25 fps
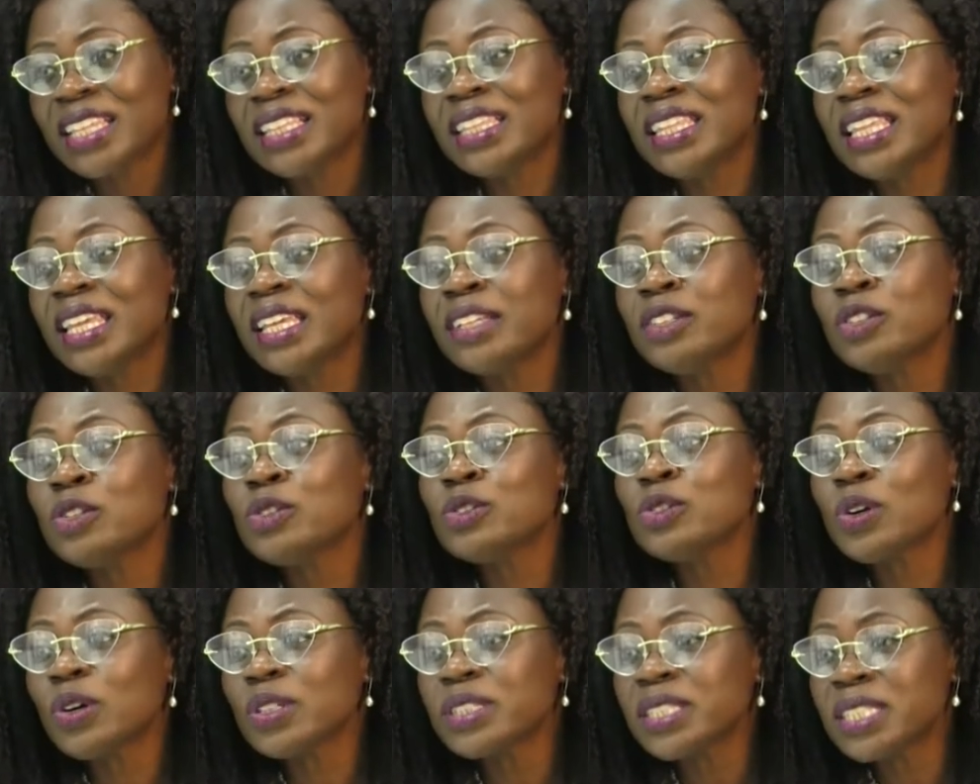They do
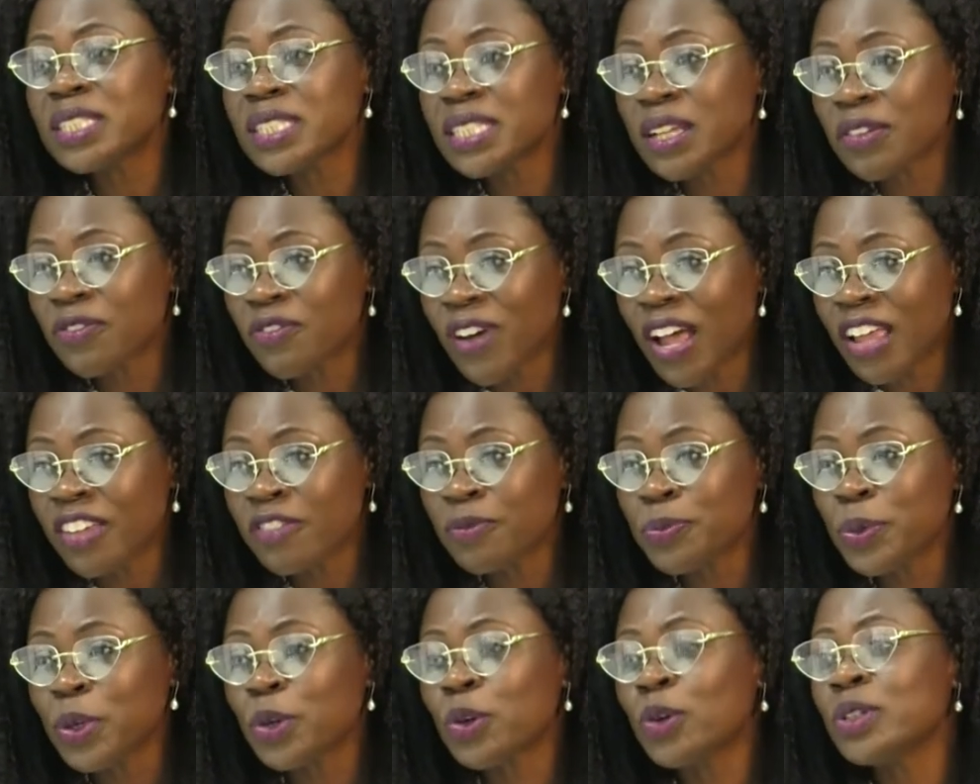not
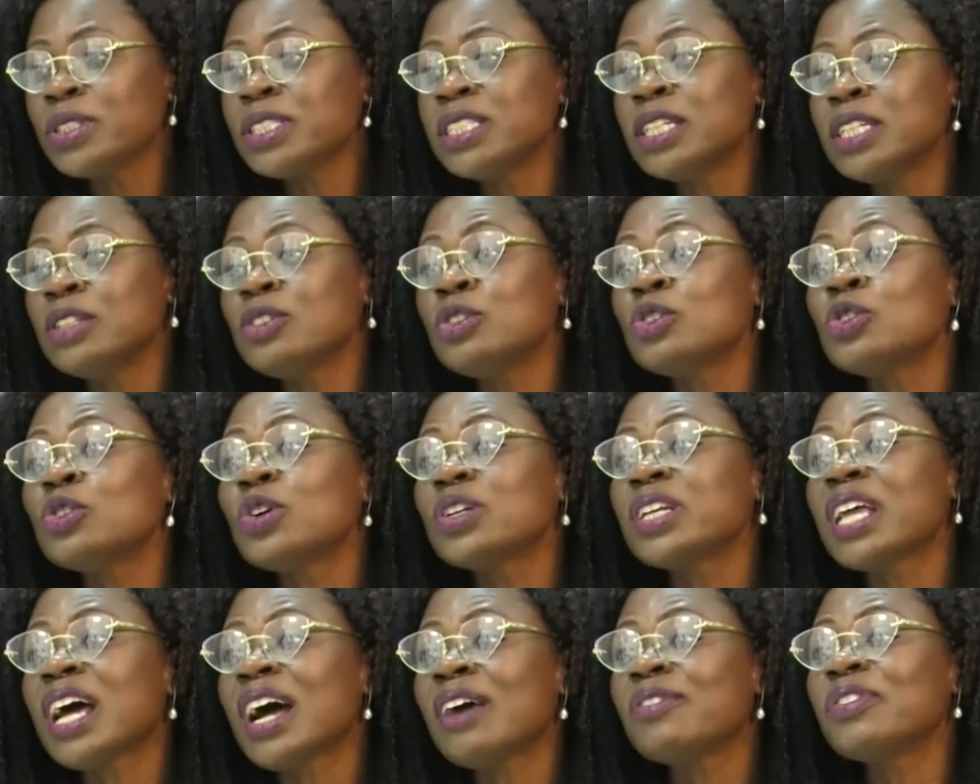survive because they do
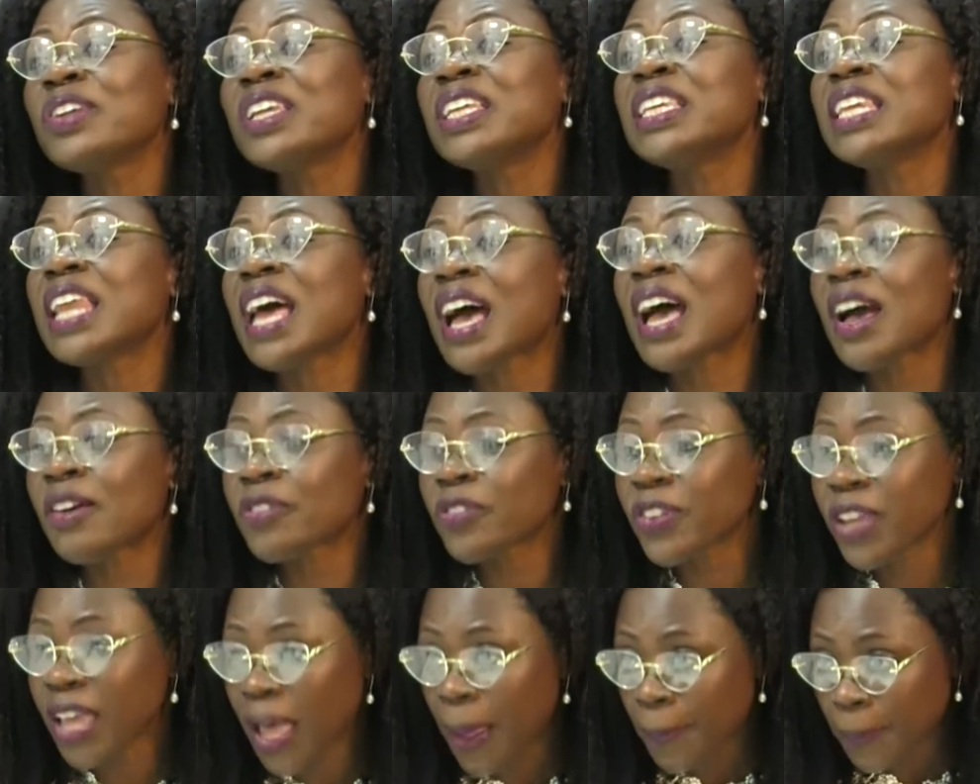not have
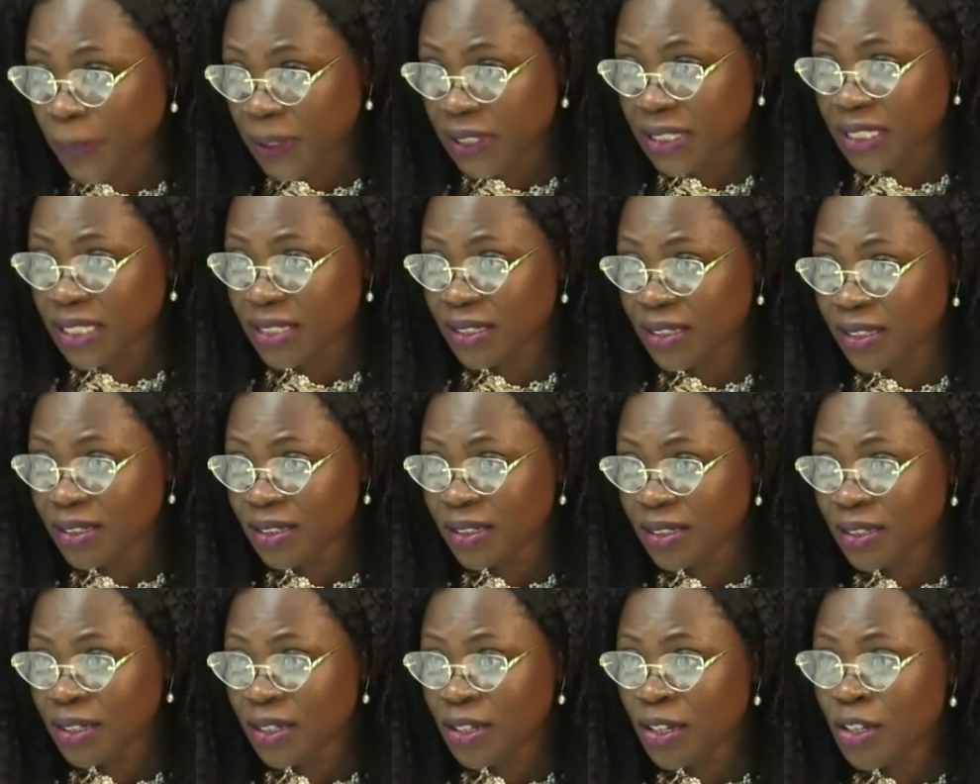enough capital
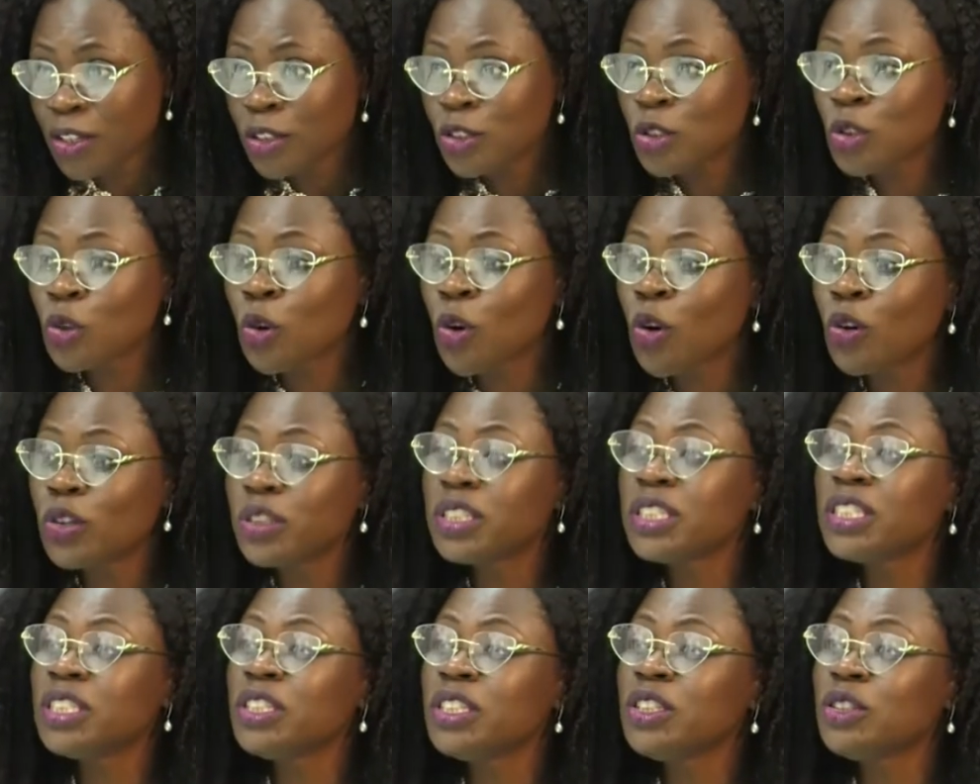to
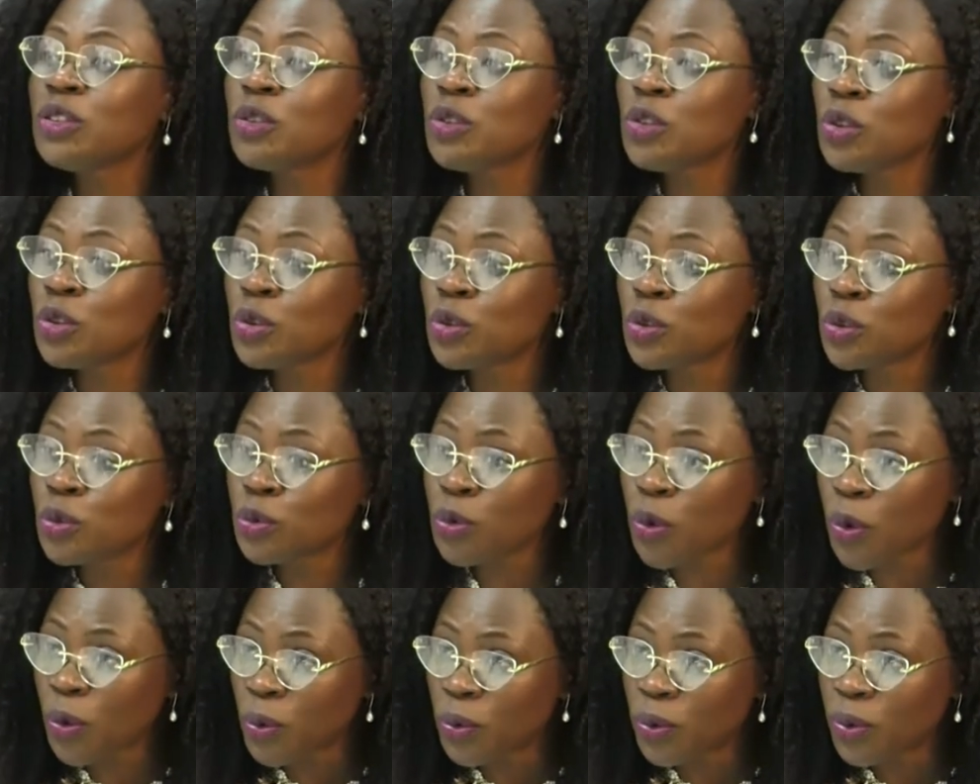continue to
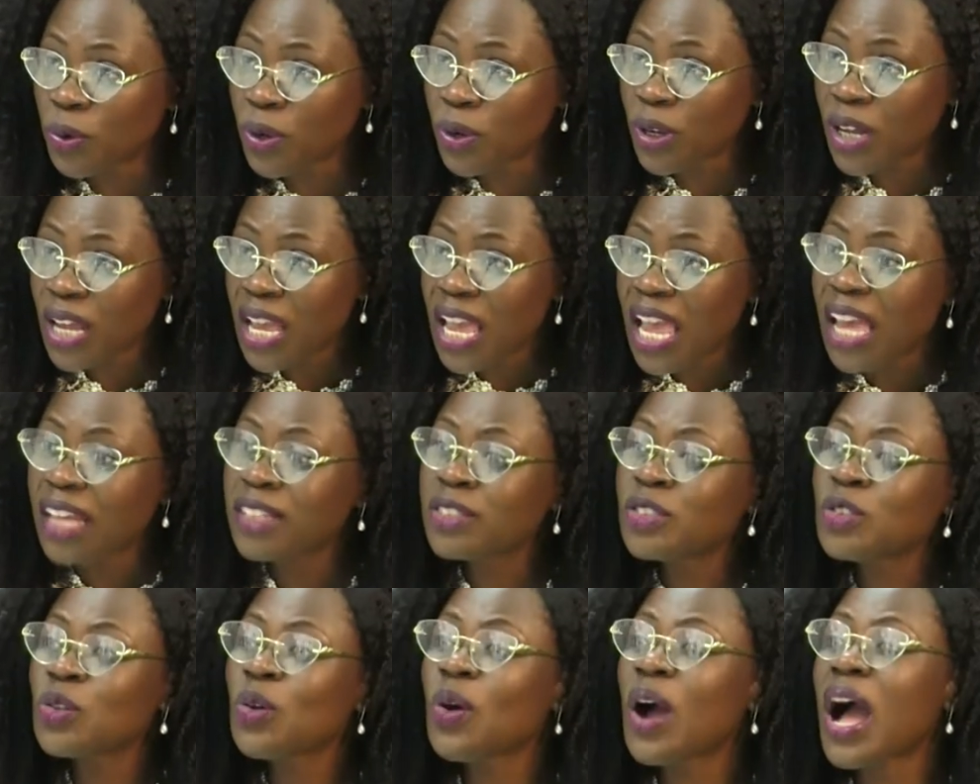grow.
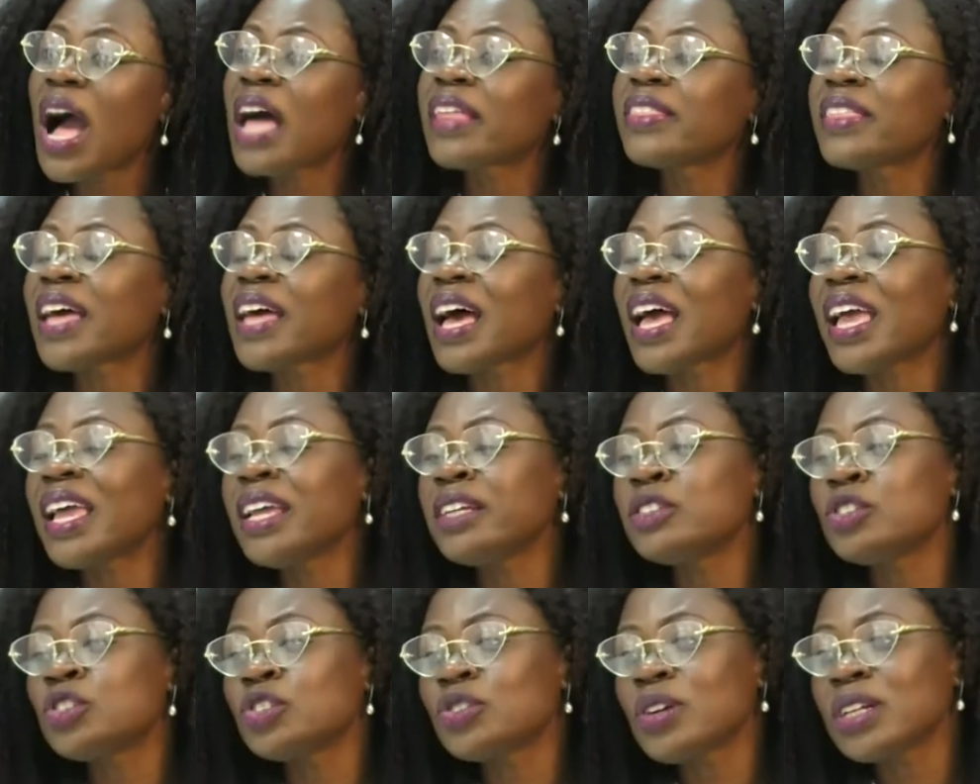And so other
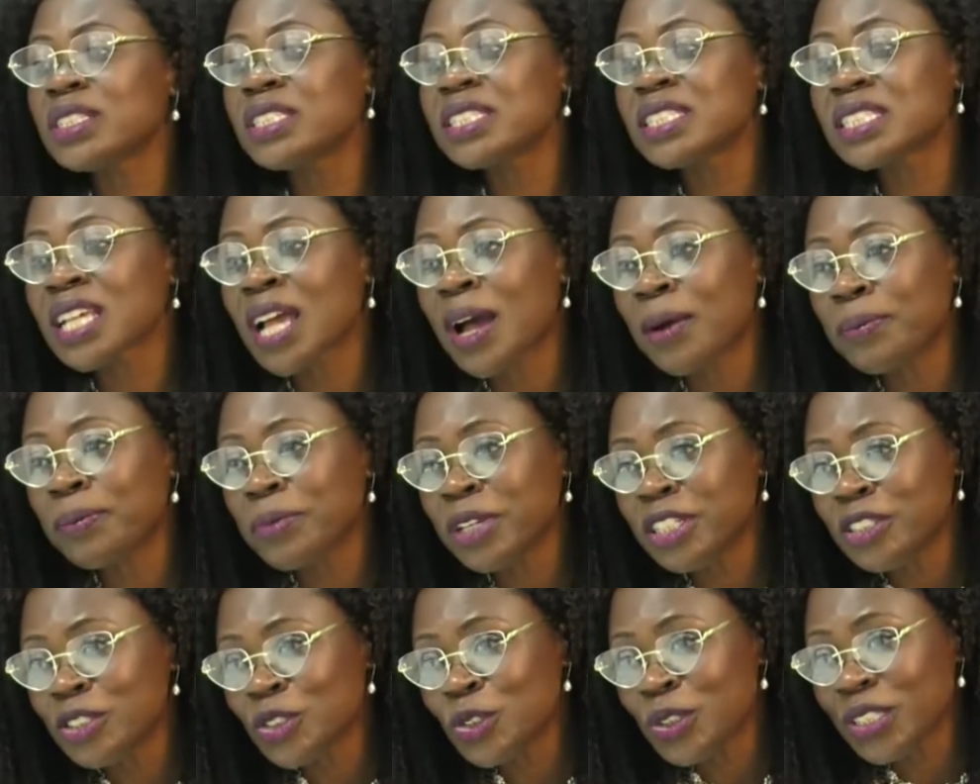entrants come
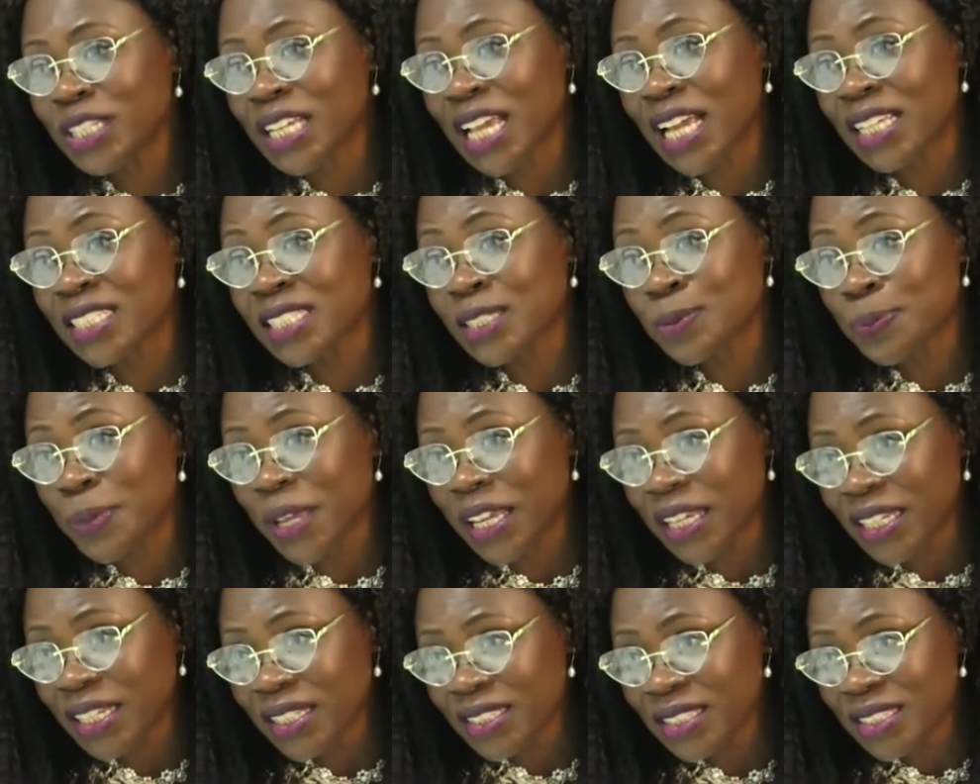into their
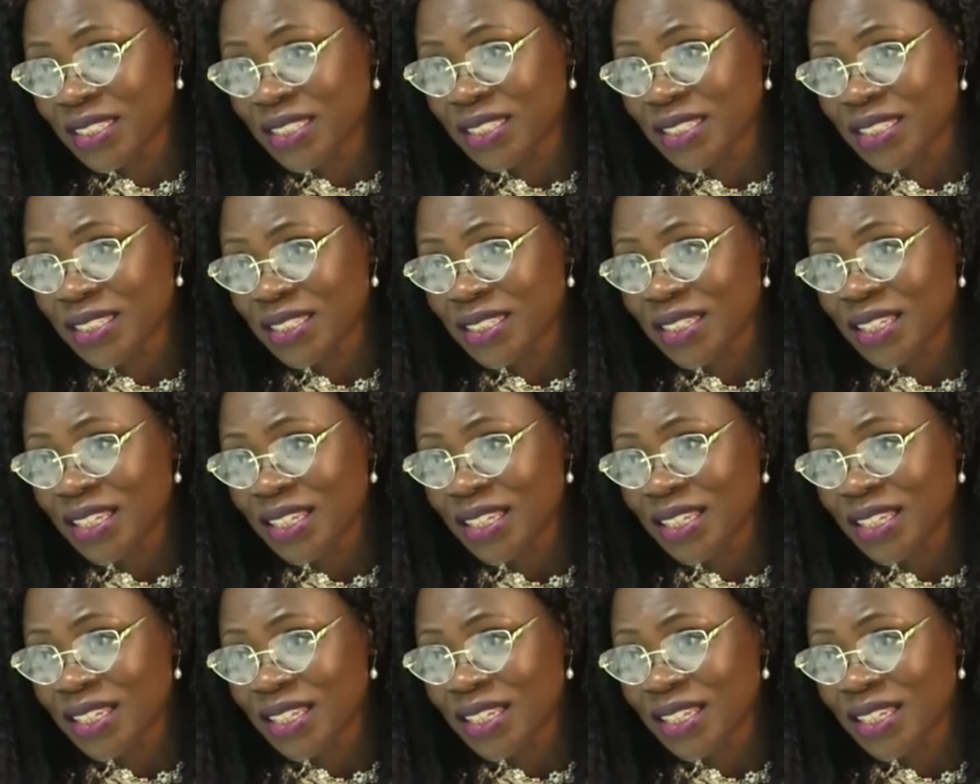space,